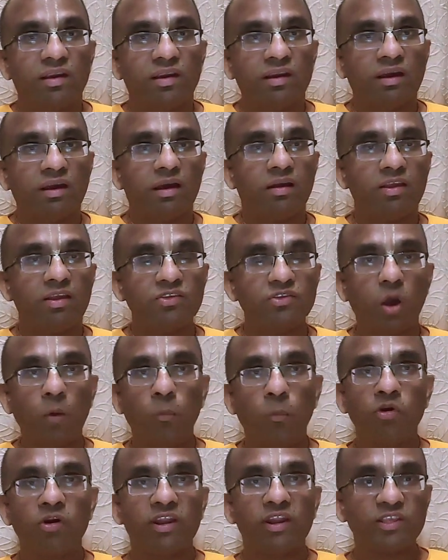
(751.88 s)
Uh, his
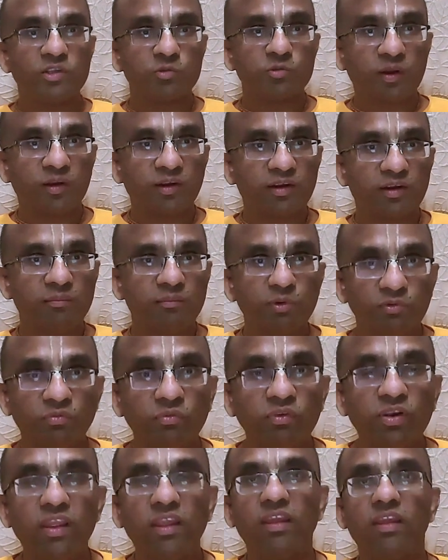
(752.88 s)
opponent expected him to
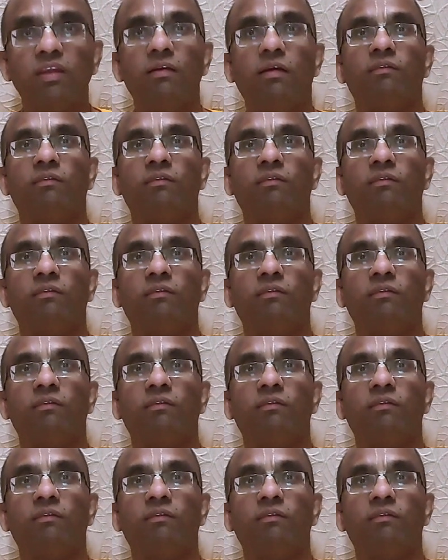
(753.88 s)
flee.